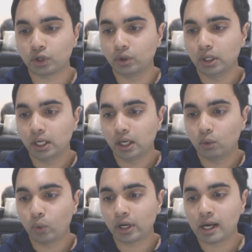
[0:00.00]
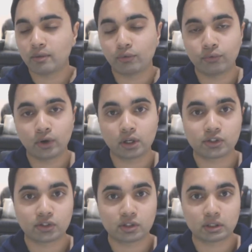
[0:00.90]
So when I
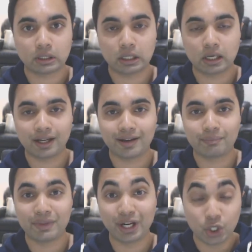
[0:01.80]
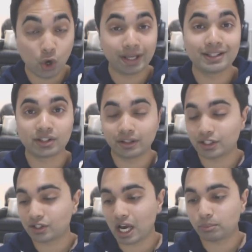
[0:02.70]
first um, got into
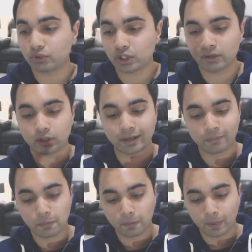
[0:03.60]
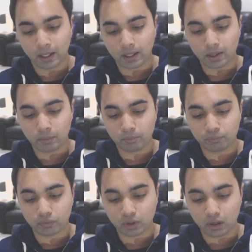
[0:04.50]
this type of shaving,
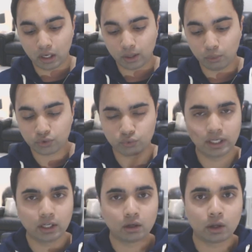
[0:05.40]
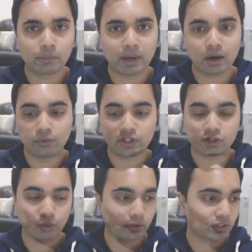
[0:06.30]
um, I was reading a lot about
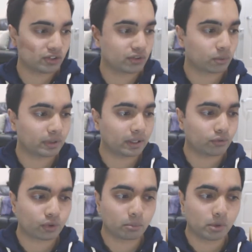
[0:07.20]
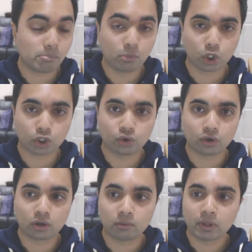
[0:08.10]
this one. This is from the, from
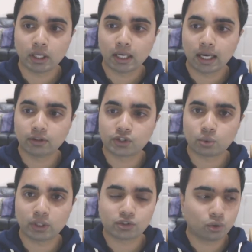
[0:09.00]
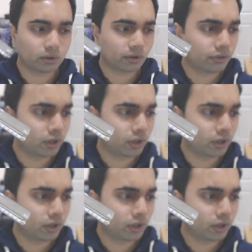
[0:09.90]
Merkur, and this one is called the